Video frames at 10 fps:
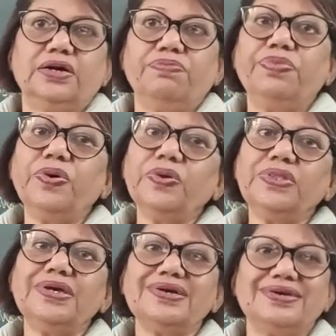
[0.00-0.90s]

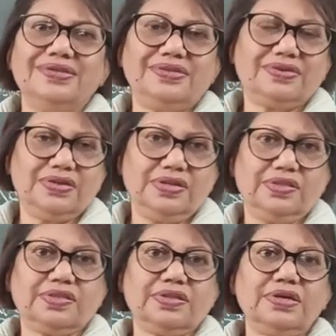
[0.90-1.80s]
both the
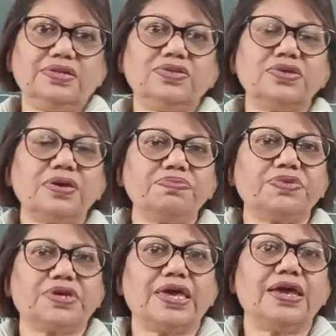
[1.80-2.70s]
countries,
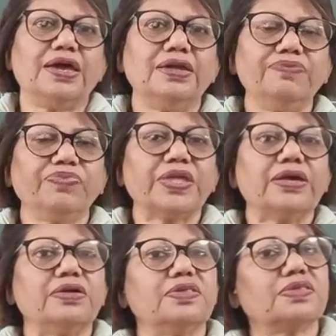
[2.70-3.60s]
Egypt and
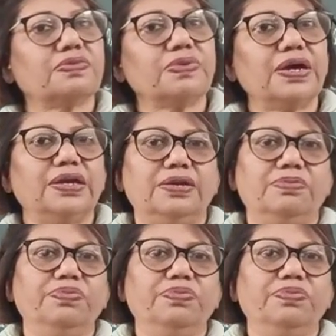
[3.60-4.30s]
Israel,